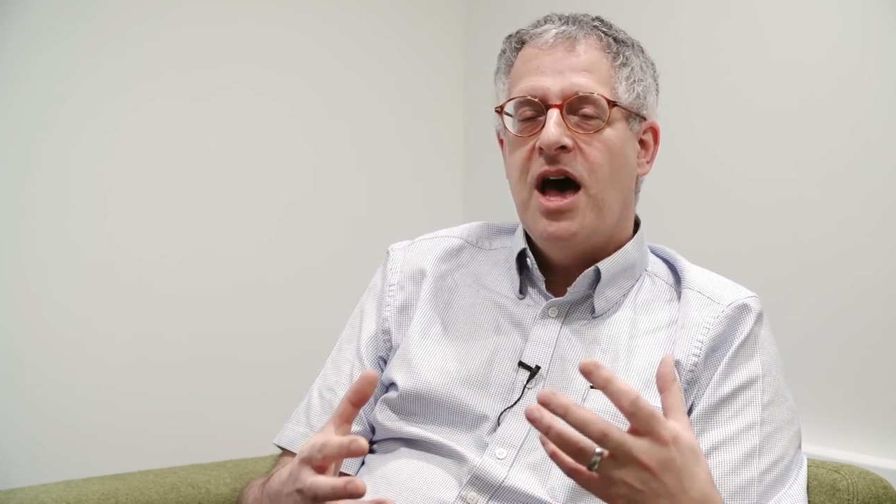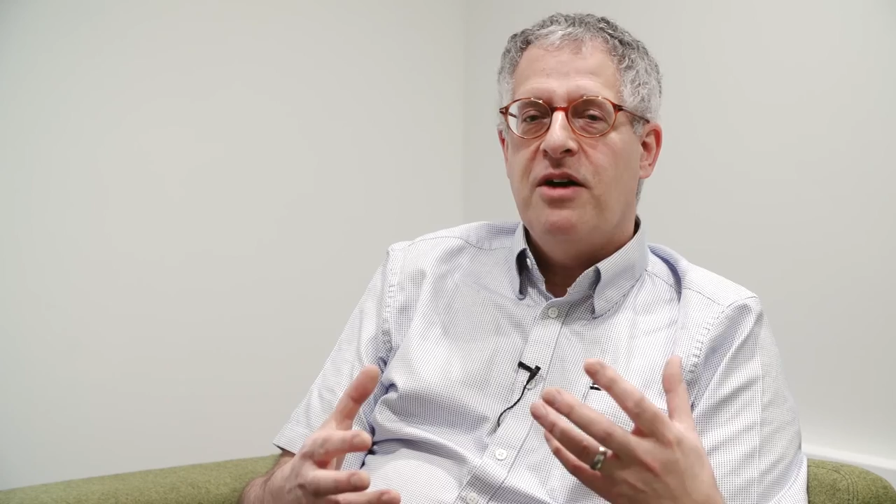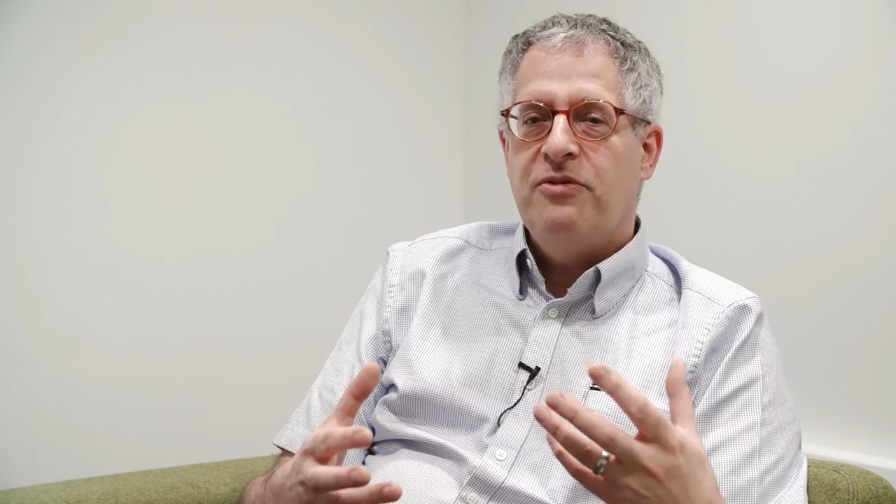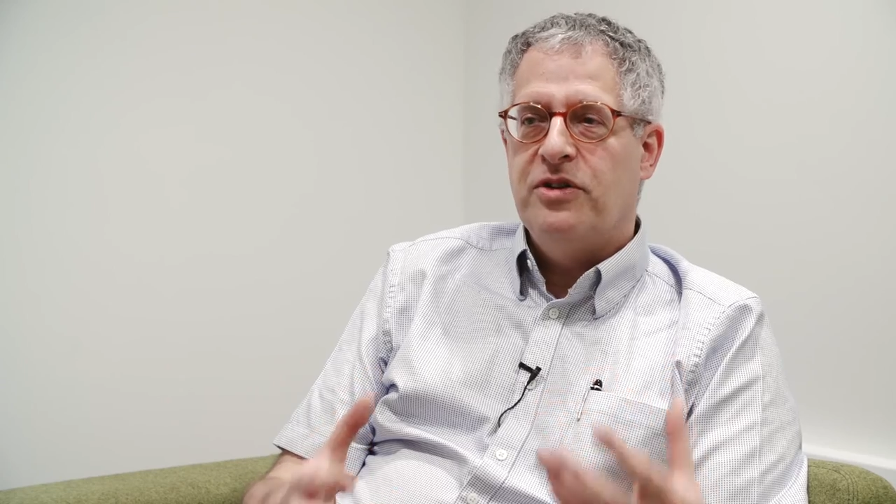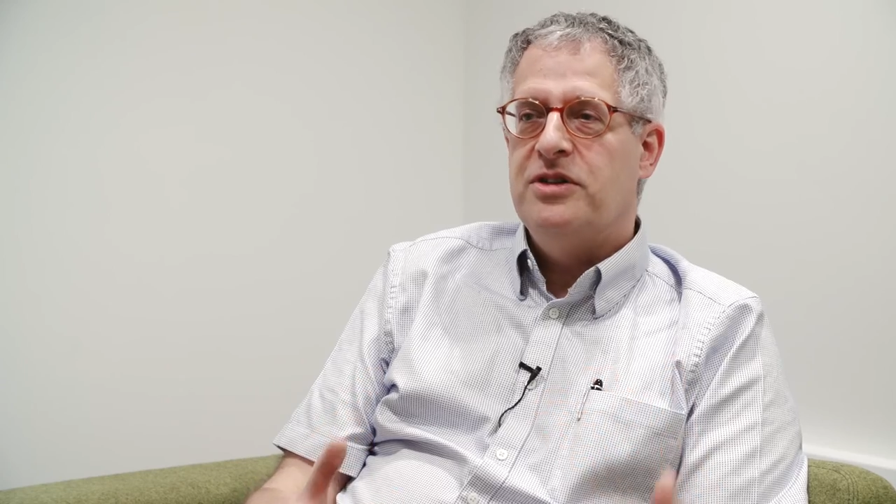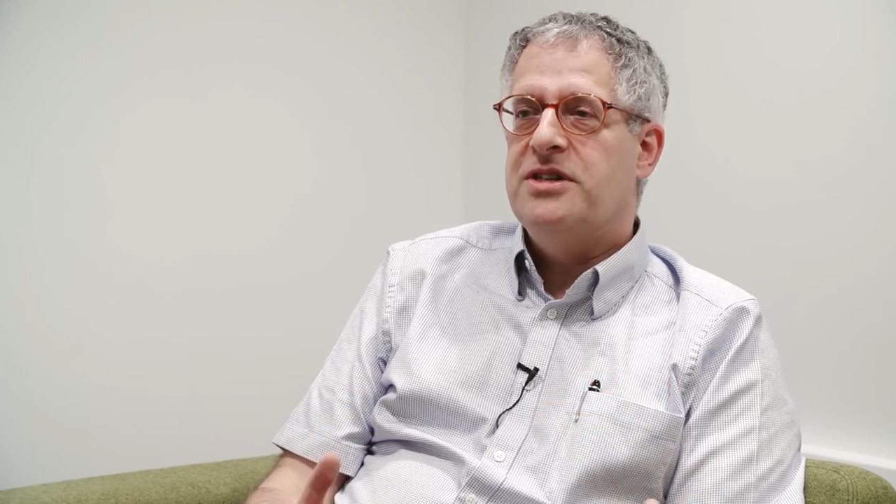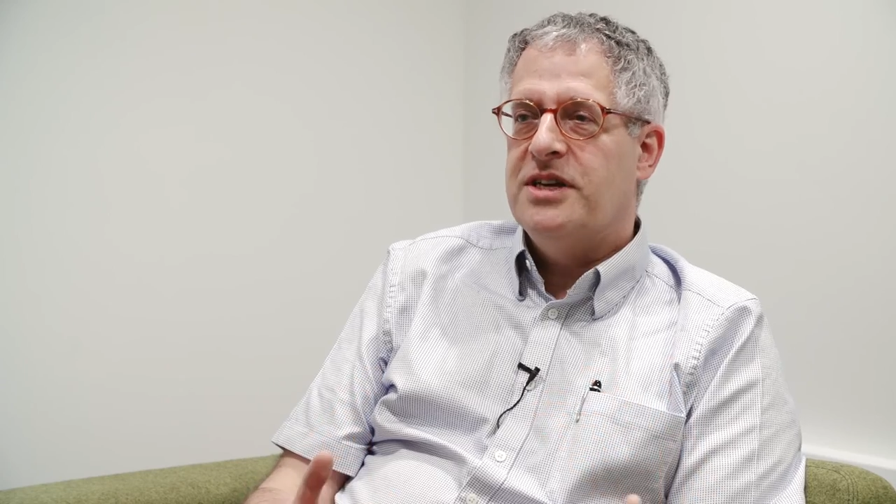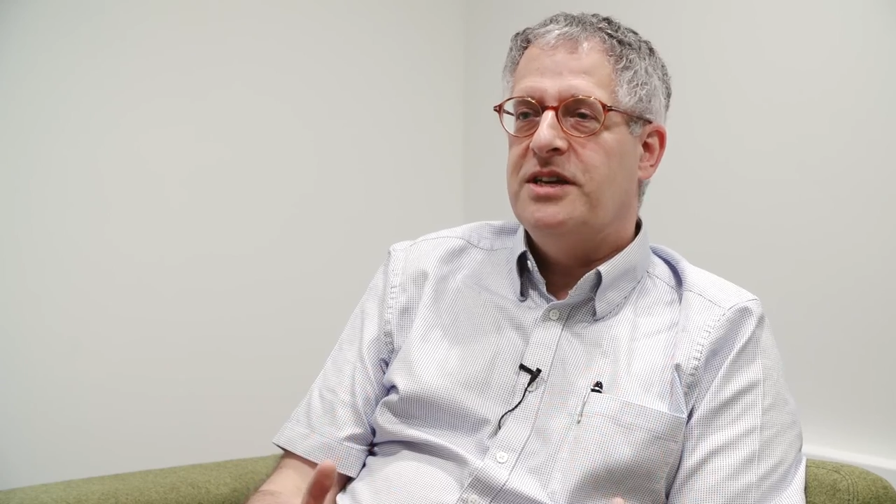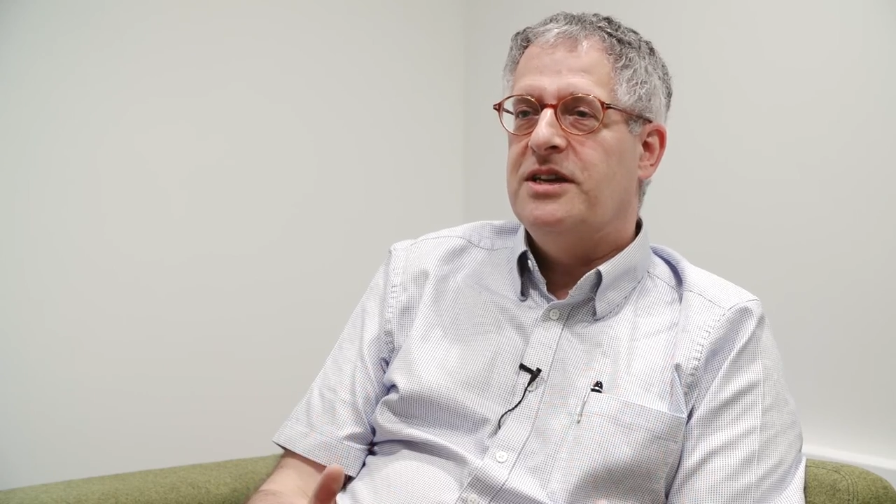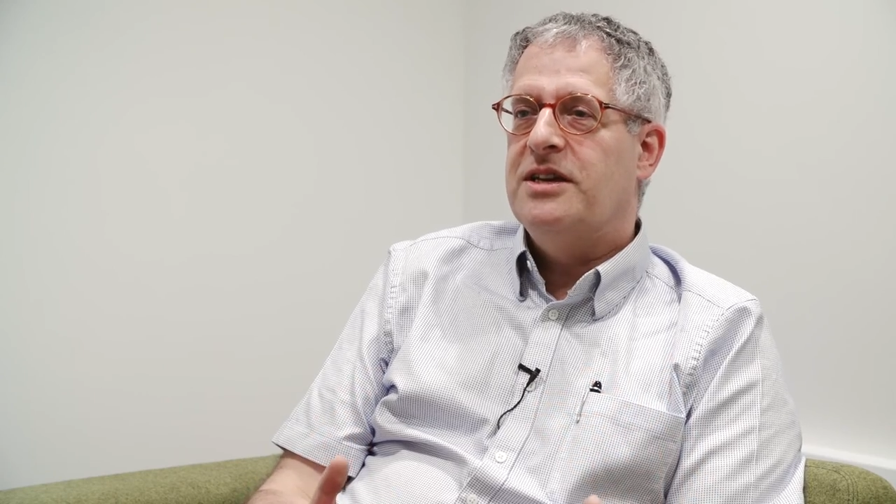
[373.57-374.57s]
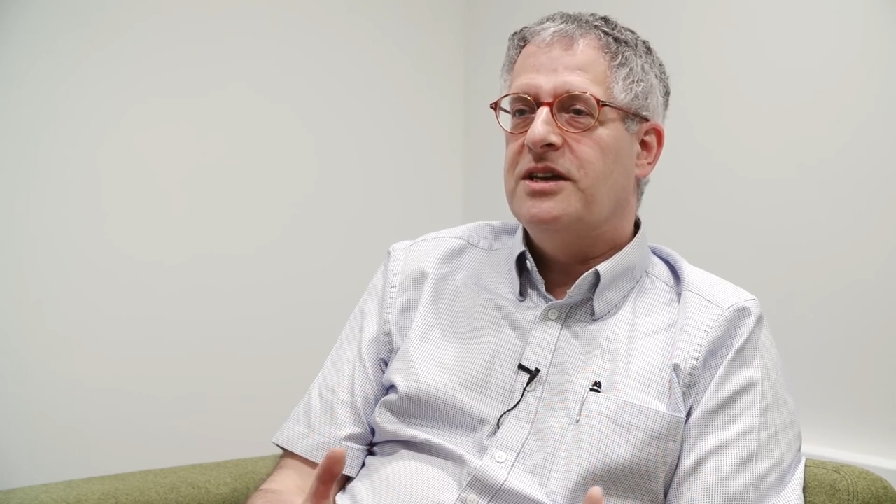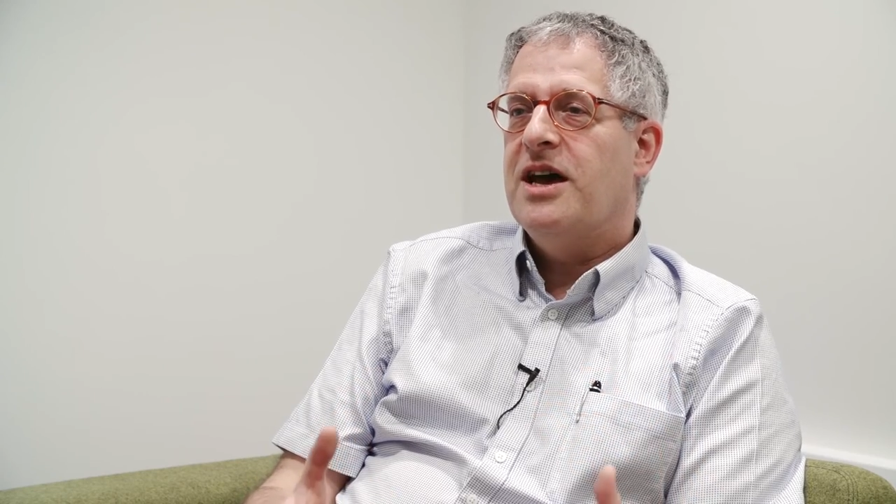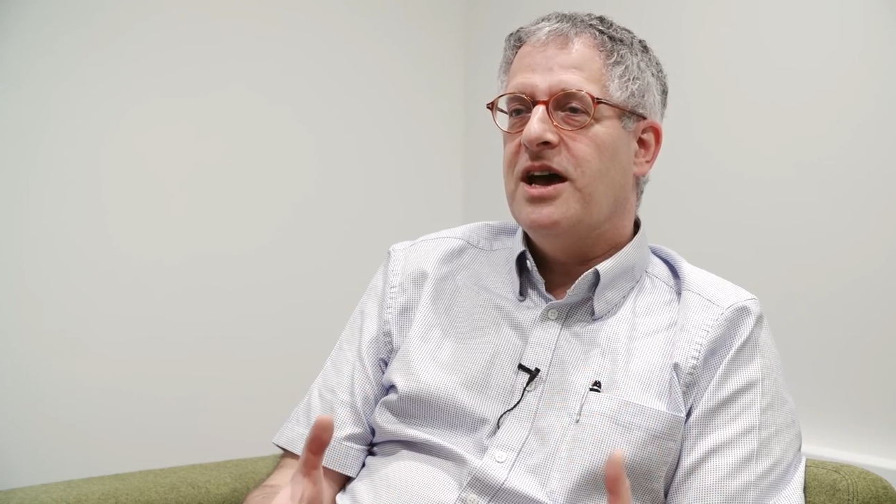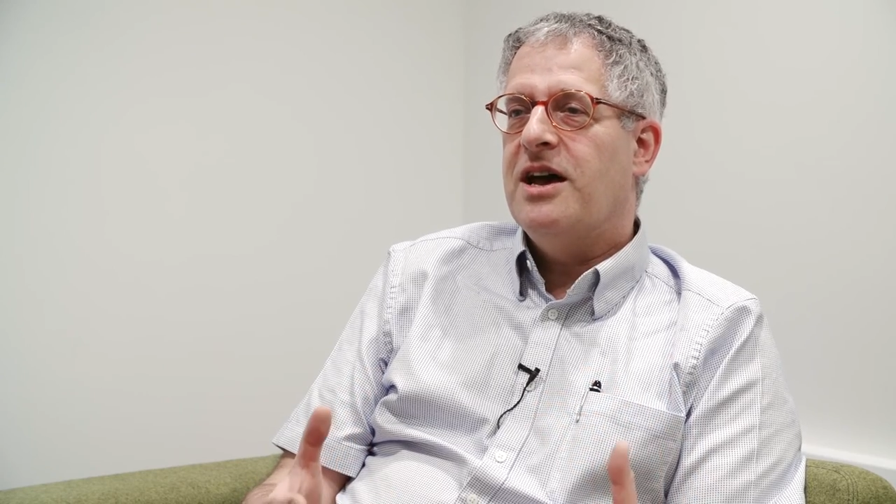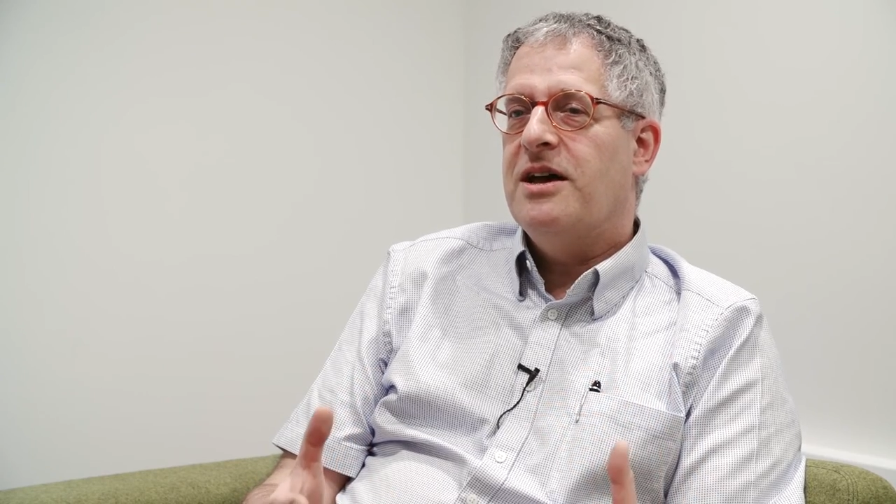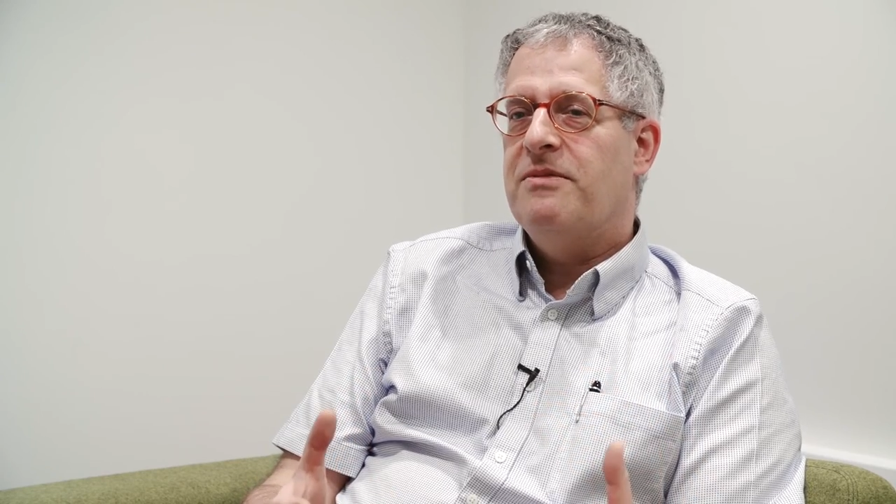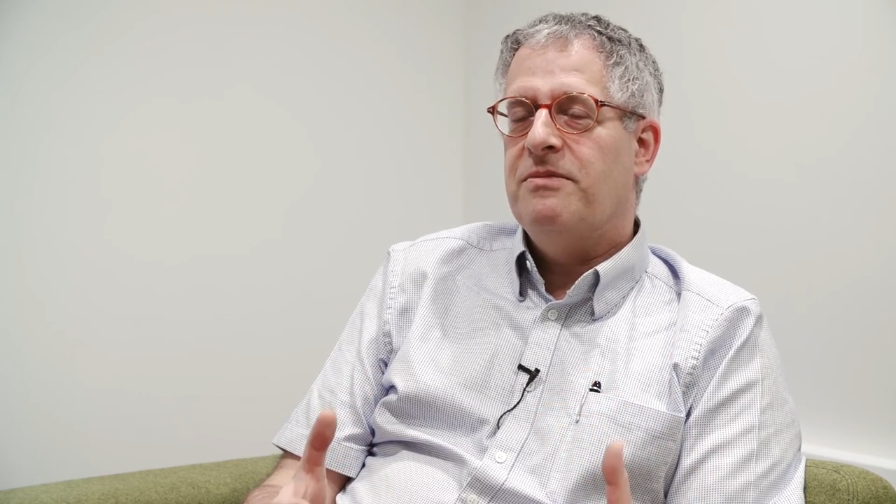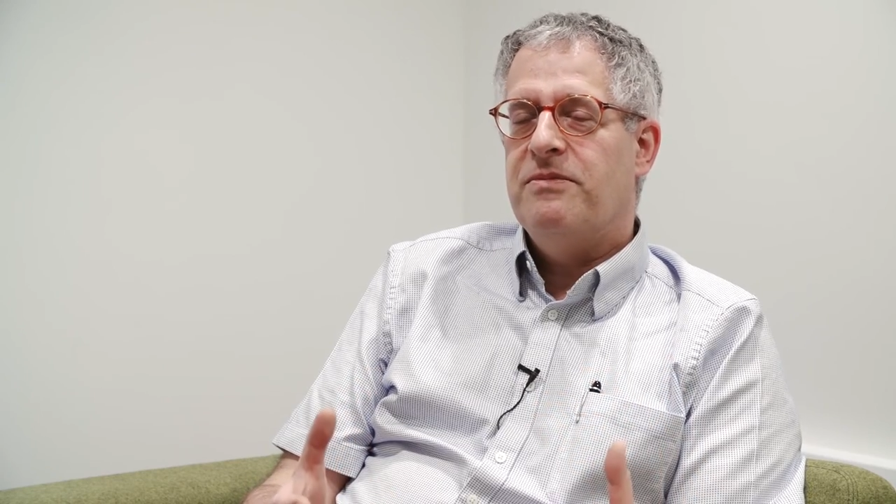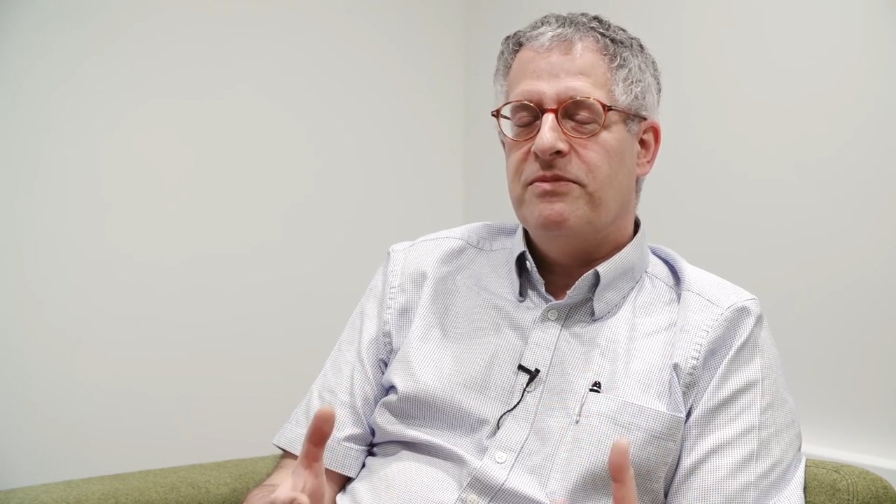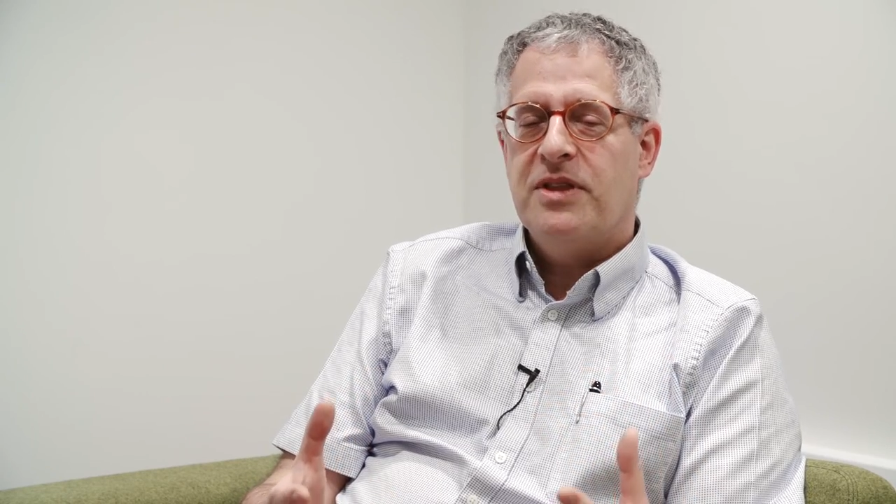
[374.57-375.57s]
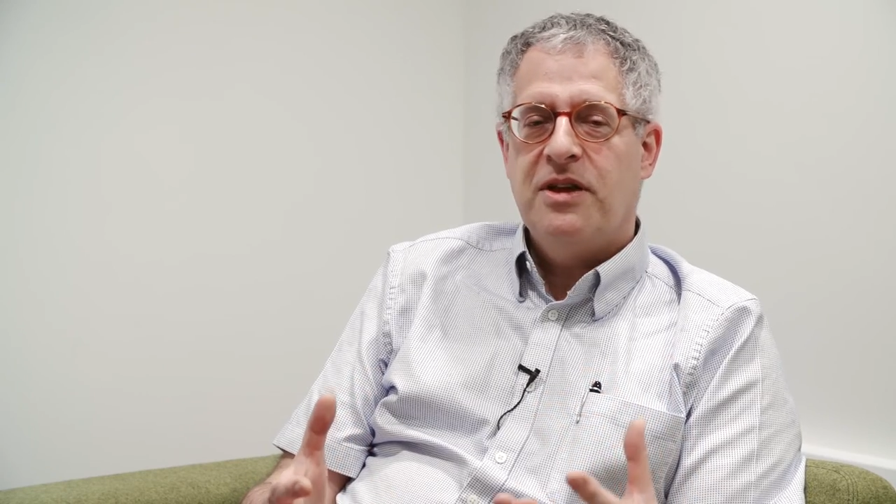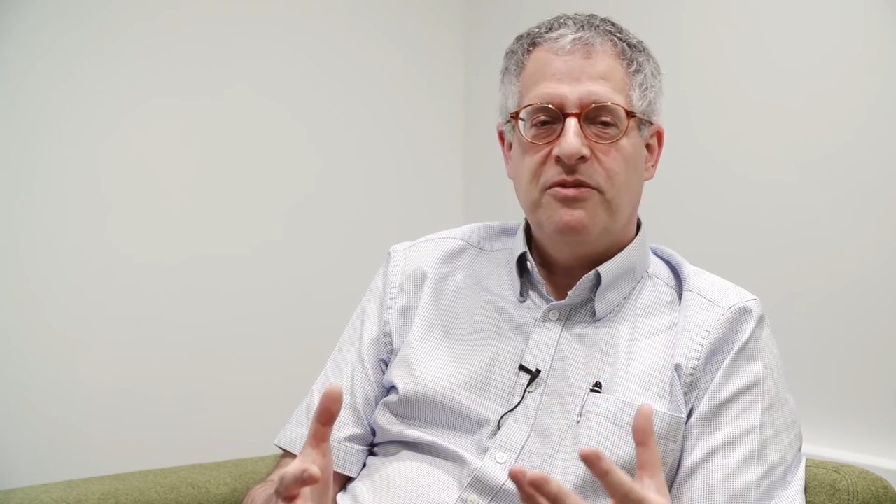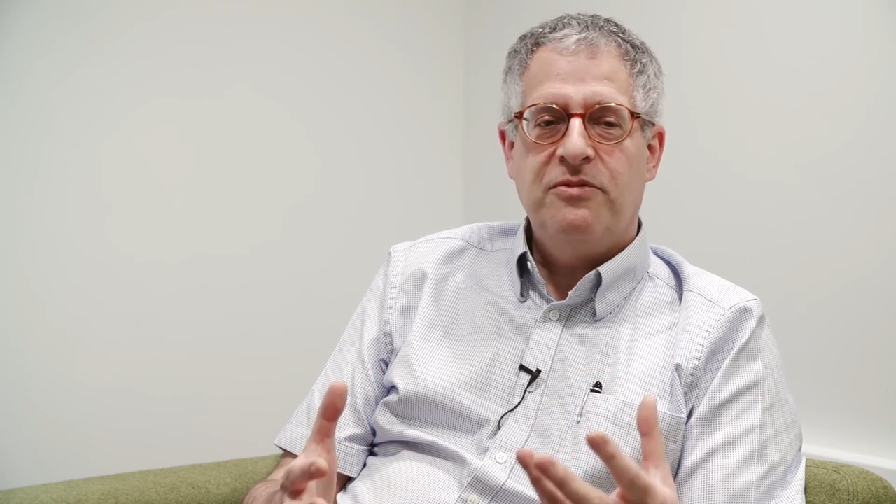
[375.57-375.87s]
uh, funding um,